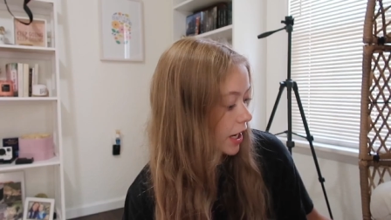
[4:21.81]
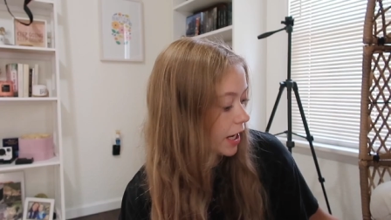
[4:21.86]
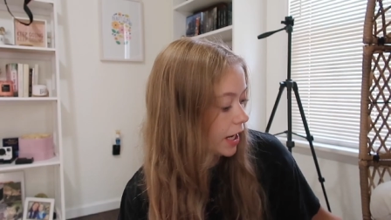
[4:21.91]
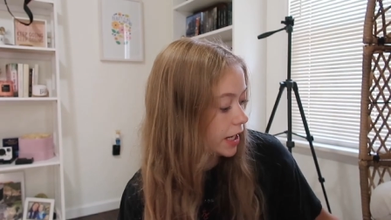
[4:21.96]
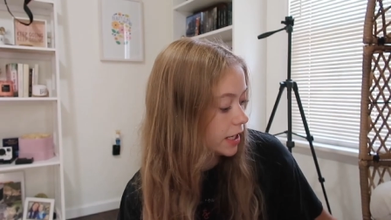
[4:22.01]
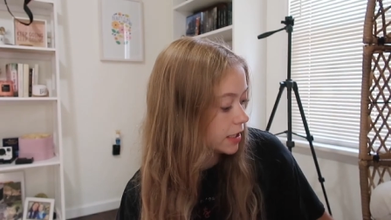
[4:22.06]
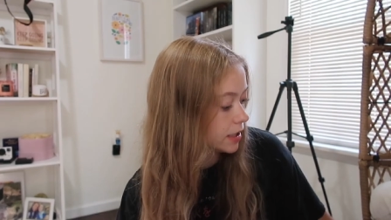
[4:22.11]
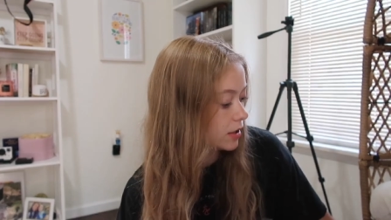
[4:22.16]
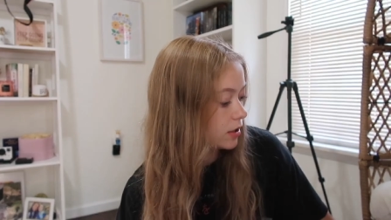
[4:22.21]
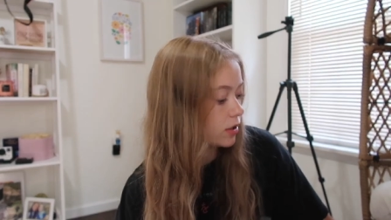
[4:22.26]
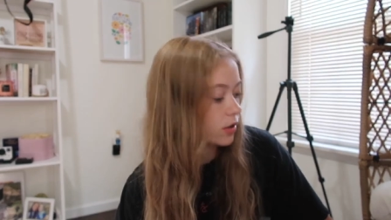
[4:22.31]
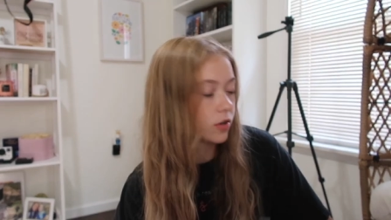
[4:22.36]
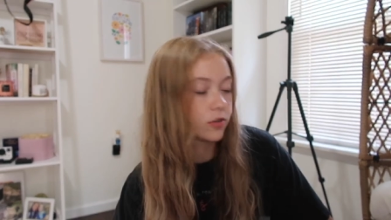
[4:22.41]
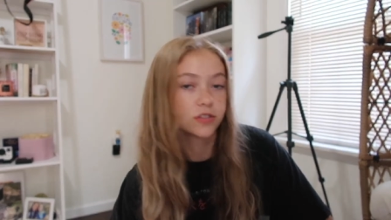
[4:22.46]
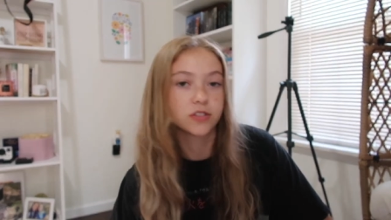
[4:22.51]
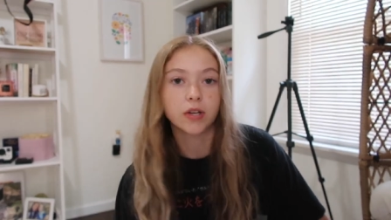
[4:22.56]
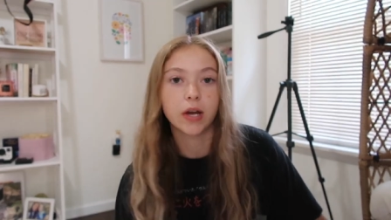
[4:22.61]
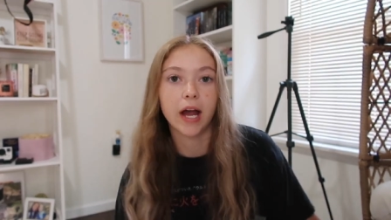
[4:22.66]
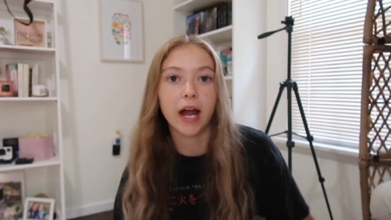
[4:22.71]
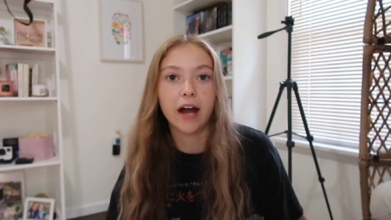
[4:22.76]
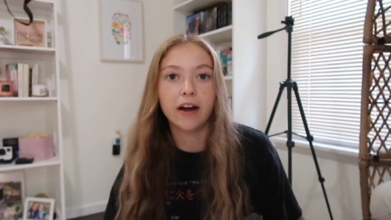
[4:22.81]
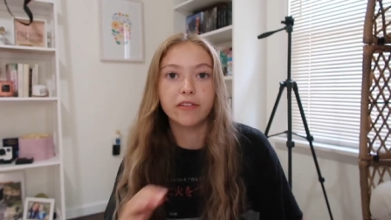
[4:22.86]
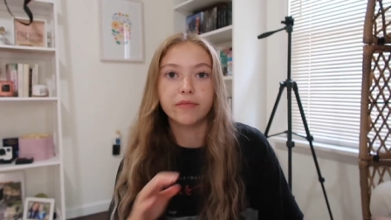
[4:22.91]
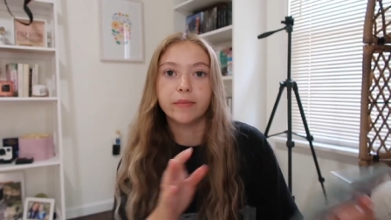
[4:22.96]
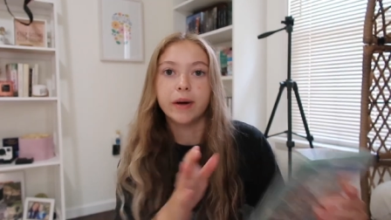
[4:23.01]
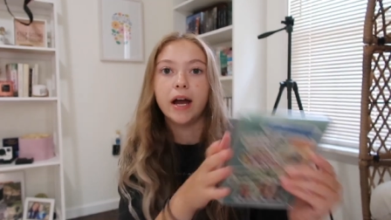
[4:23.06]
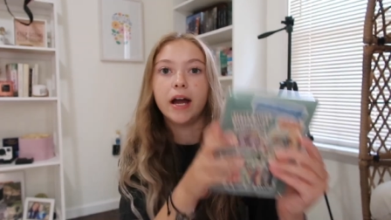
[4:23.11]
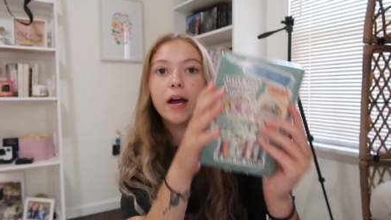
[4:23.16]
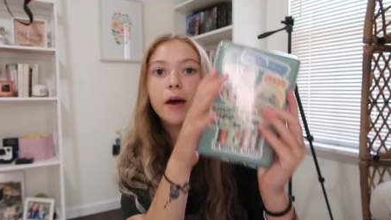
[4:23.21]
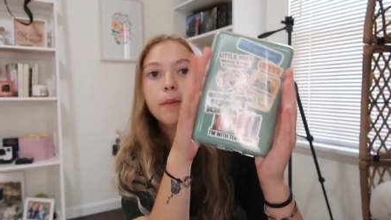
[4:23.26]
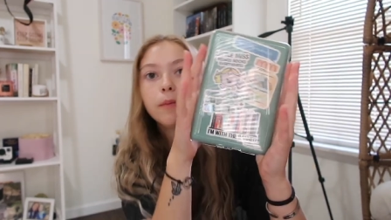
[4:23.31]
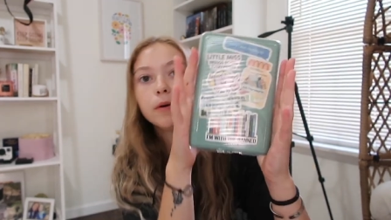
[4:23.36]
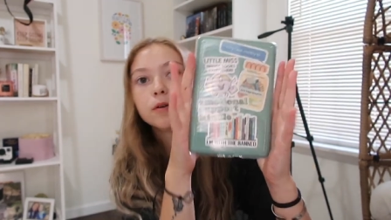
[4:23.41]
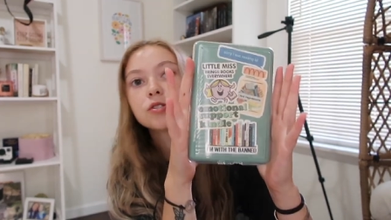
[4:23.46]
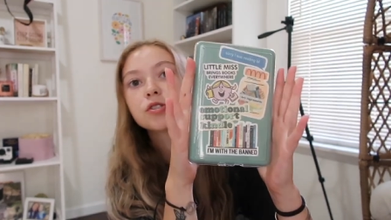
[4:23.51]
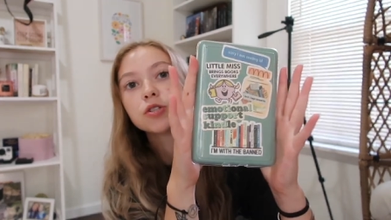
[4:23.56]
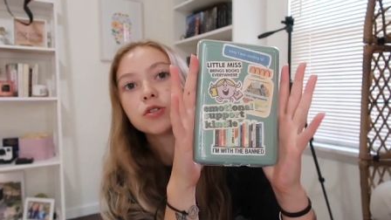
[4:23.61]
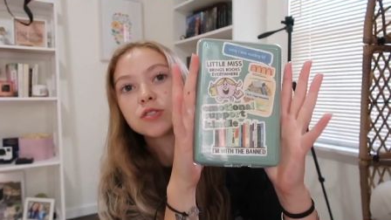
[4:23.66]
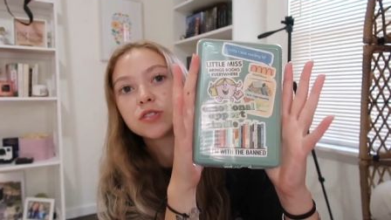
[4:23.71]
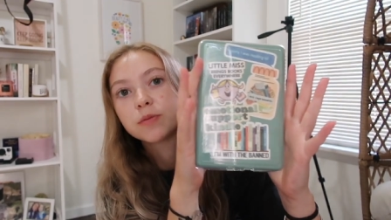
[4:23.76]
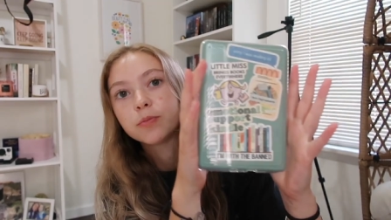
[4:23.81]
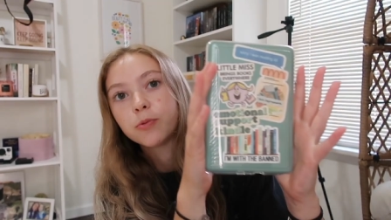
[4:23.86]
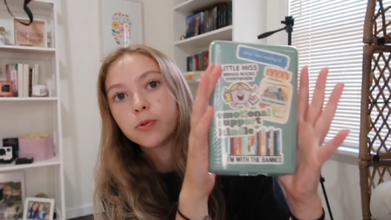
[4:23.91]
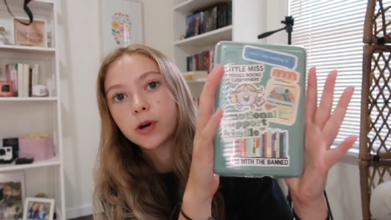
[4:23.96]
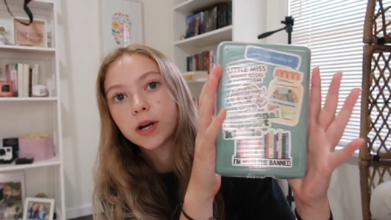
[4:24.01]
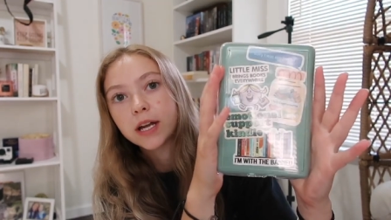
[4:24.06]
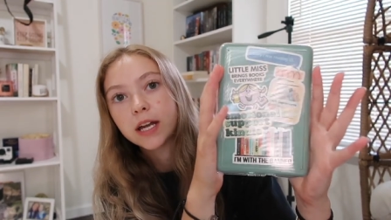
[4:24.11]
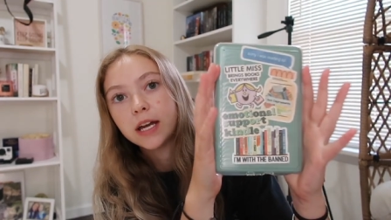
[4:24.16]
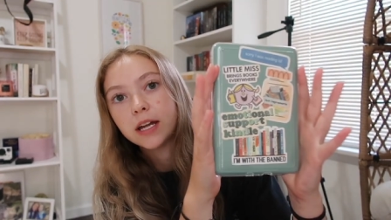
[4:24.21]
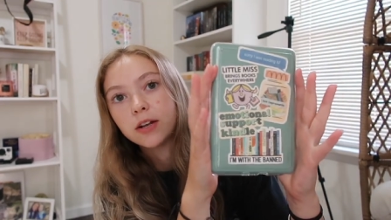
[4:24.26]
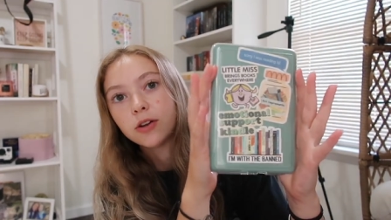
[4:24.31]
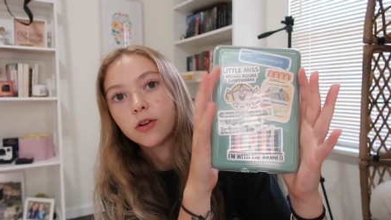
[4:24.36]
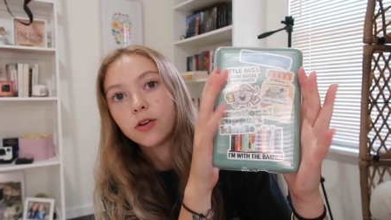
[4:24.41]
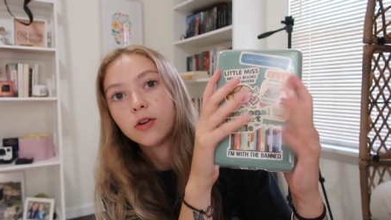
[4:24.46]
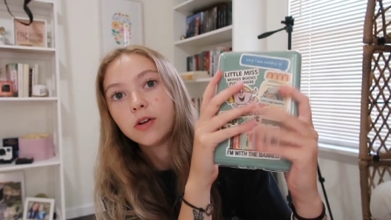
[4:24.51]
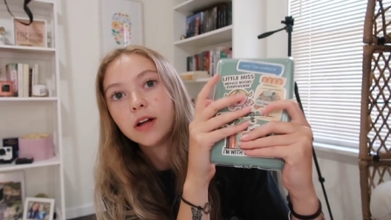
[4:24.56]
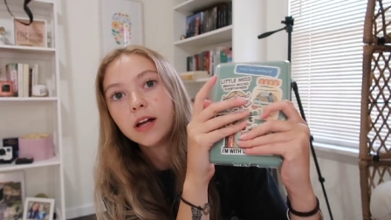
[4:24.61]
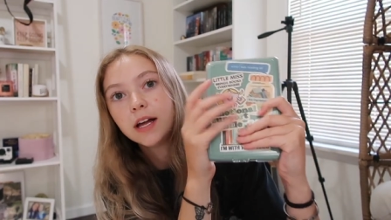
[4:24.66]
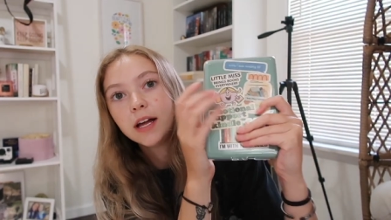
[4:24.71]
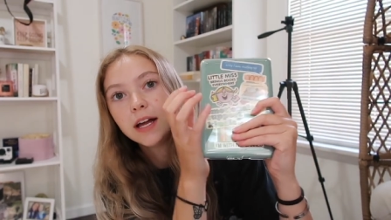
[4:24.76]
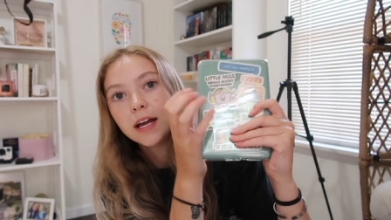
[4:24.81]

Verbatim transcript: And also I have my emotional support Kindle